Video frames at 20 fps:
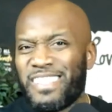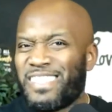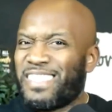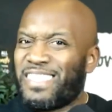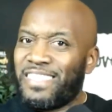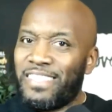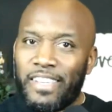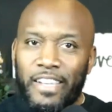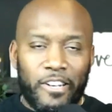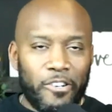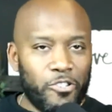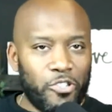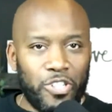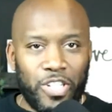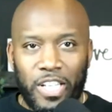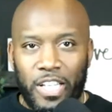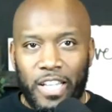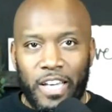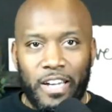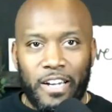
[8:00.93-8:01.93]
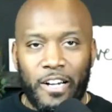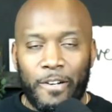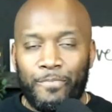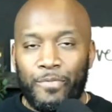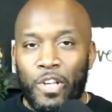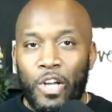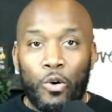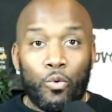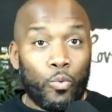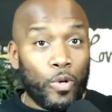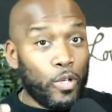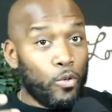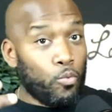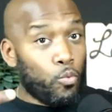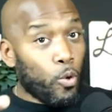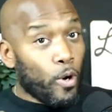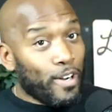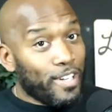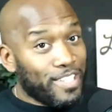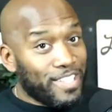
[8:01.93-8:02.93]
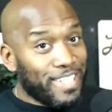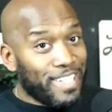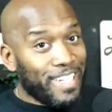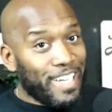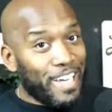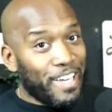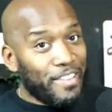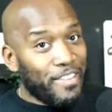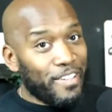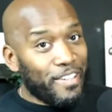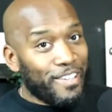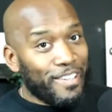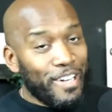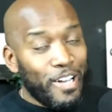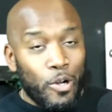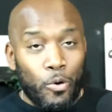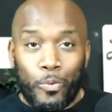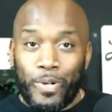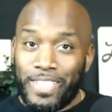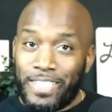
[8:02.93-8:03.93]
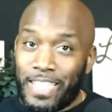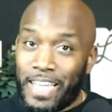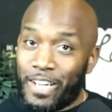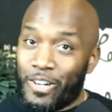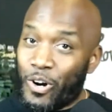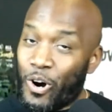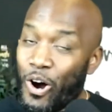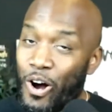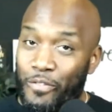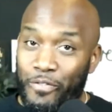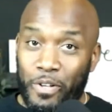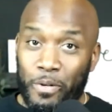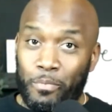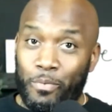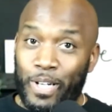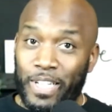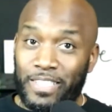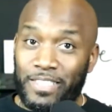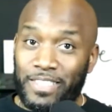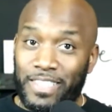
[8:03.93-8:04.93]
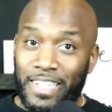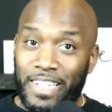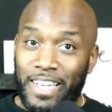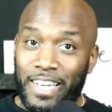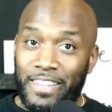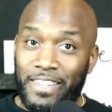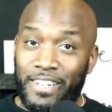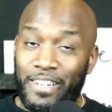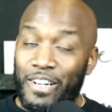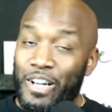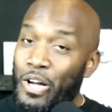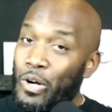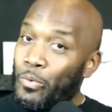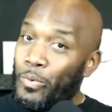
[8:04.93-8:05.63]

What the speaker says: synergy there. We work together. We take coffee breaks together.